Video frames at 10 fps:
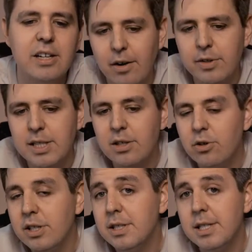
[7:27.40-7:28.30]
And obviously
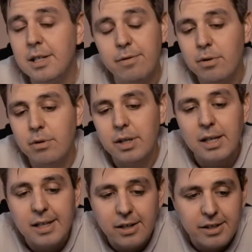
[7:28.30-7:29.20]
you can see if you
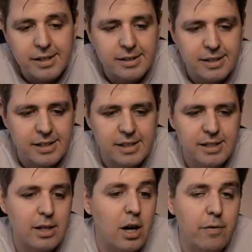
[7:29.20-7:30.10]
click on it, it,
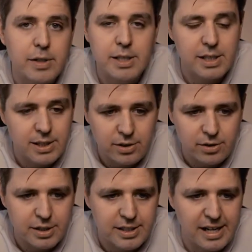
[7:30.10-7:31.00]
it obviously
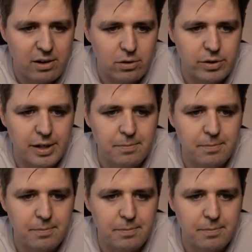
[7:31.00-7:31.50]
starts downloading.